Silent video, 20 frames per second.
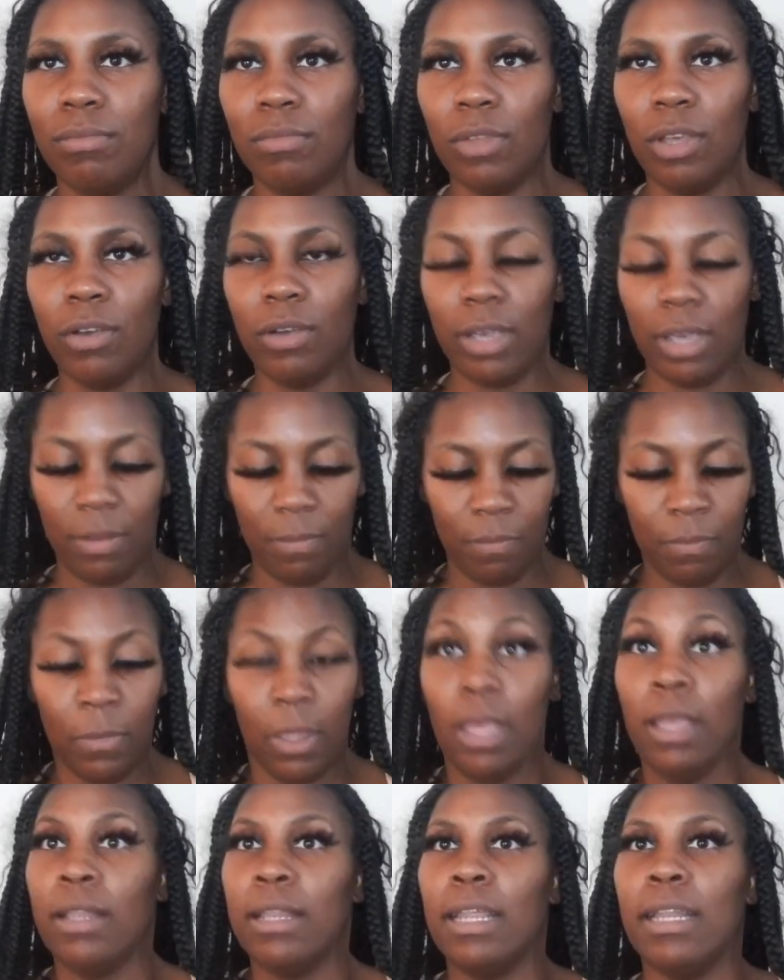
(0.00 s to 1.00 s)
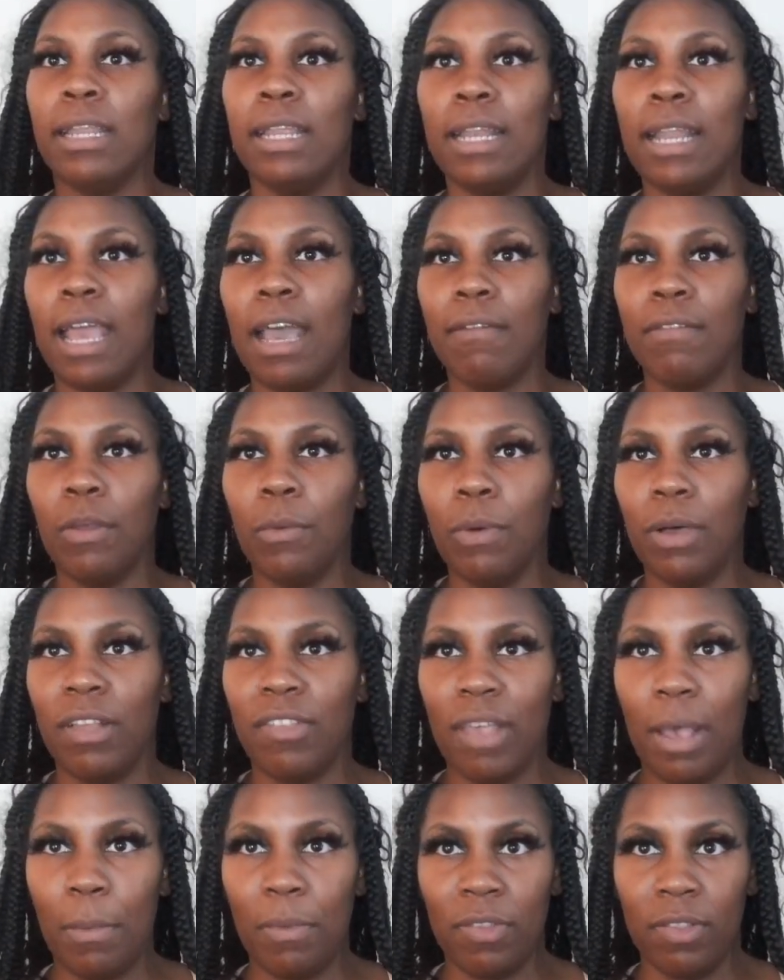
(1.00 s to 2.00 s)
Okay, they didn't have the ones
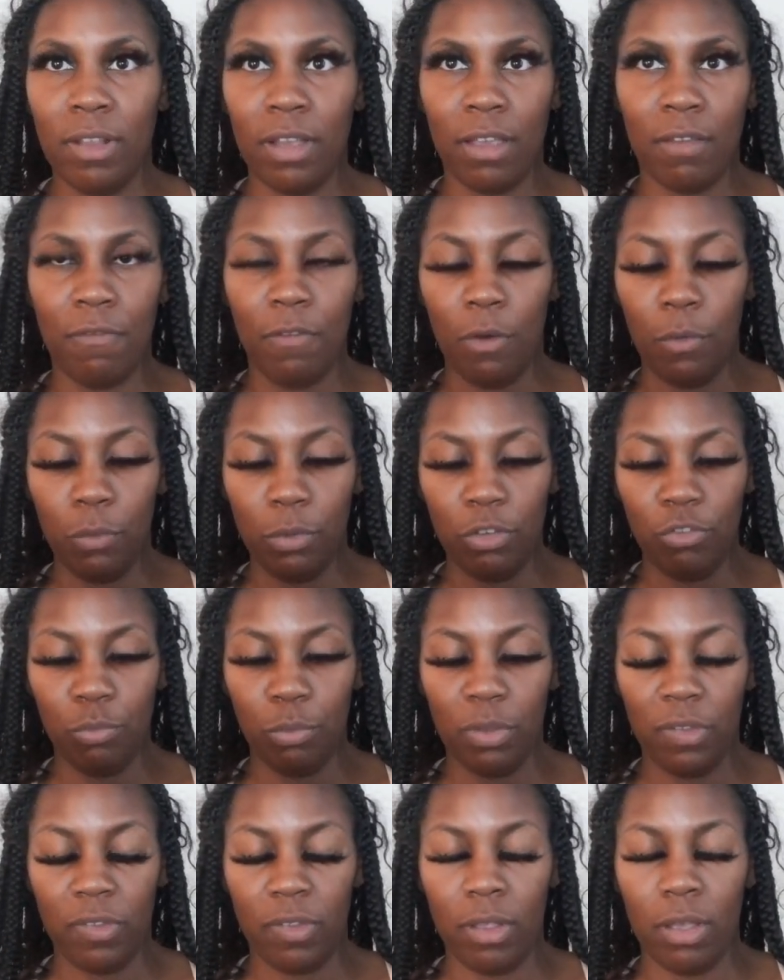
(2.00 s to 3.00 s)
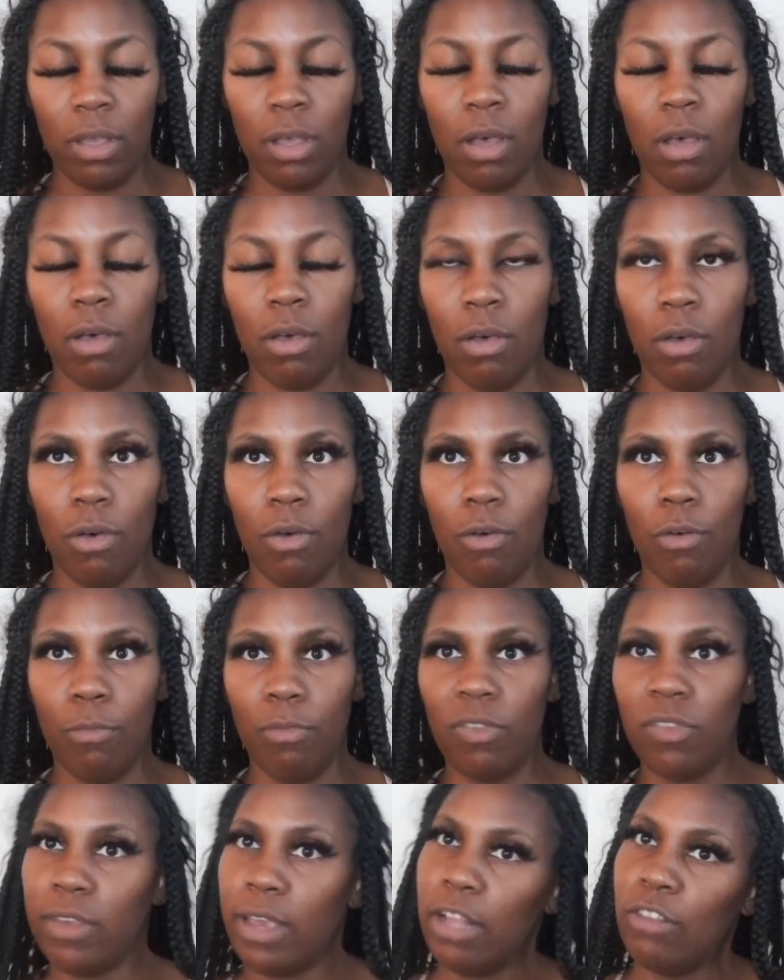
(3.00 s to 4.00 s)
I was looking for, which was the um
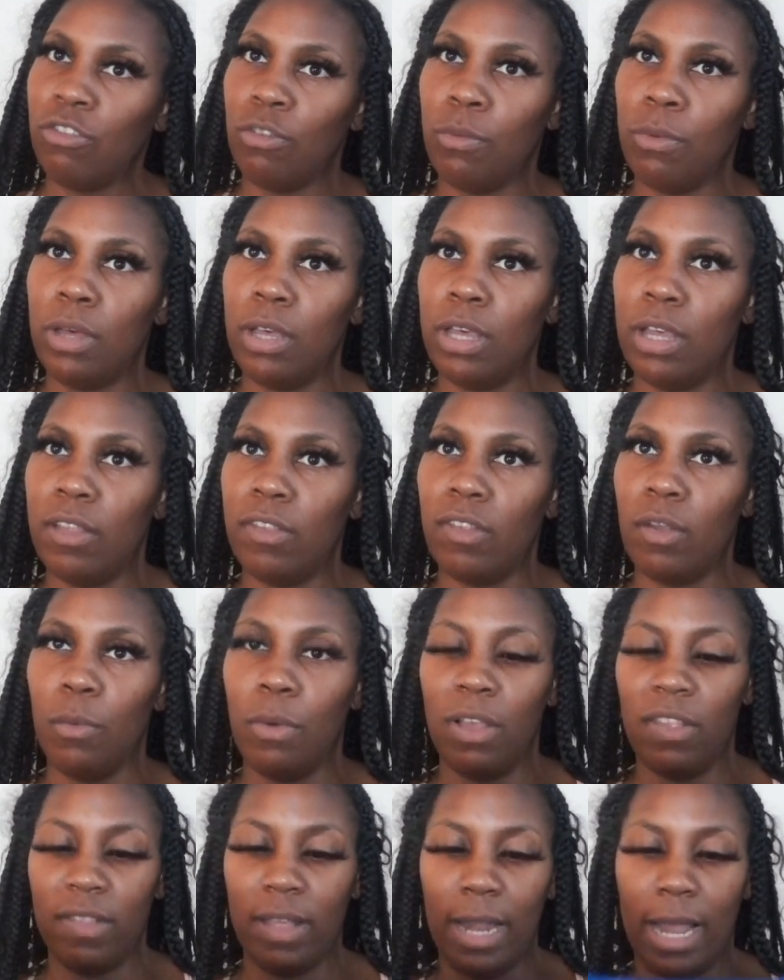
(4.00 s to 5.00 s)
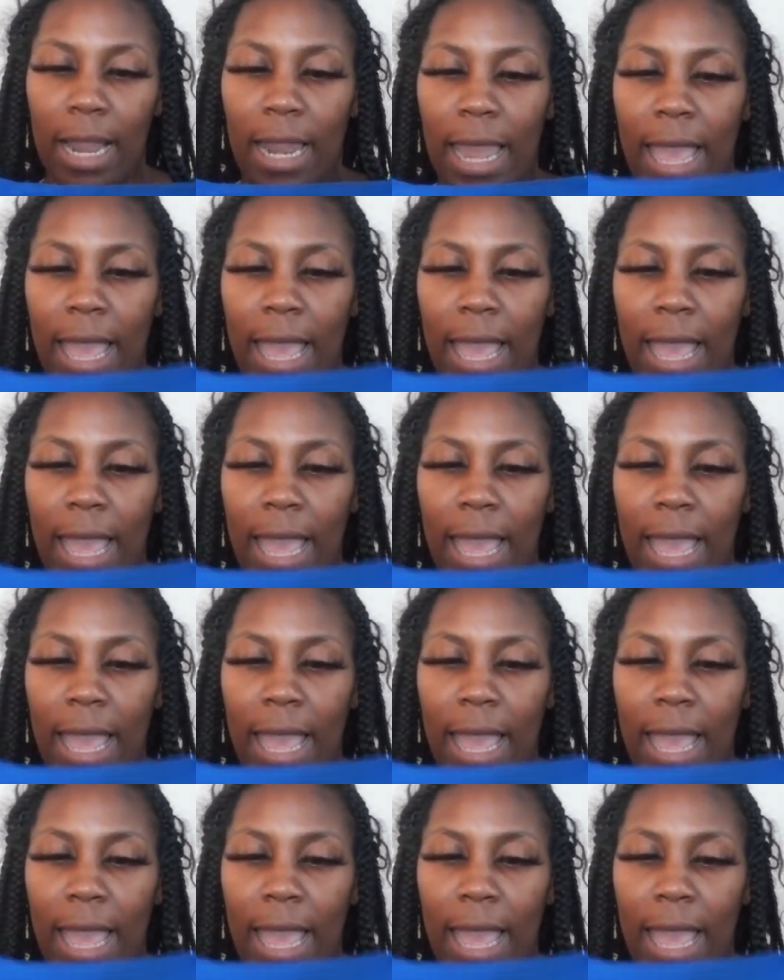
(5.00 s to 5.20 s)
ones, the ones that I